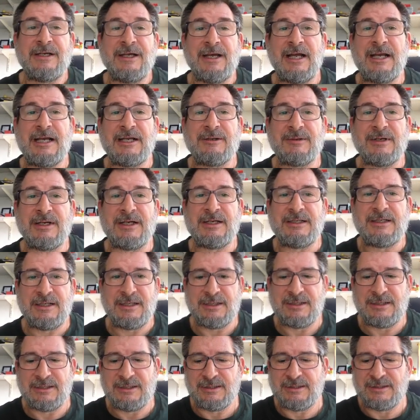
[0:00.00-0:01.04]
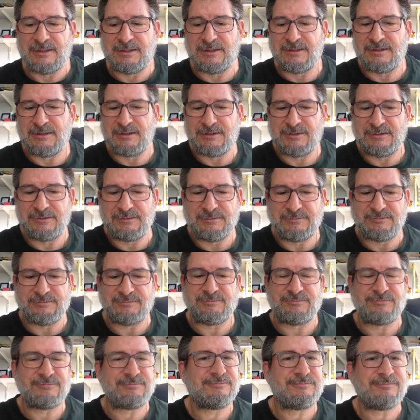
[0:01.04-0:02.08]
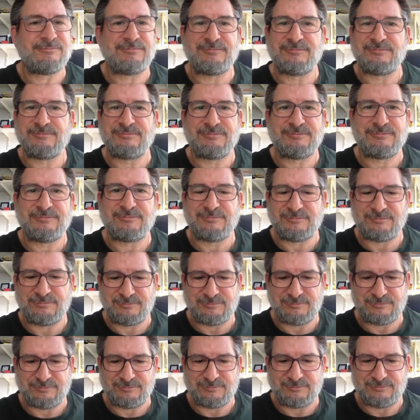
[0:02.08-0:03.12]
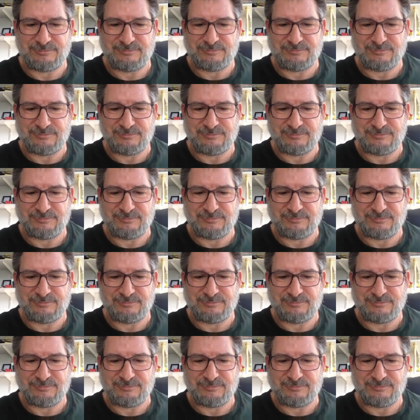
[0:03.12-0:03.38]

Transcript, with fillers: Anyway. I love the bamboos. This is the second one I've had.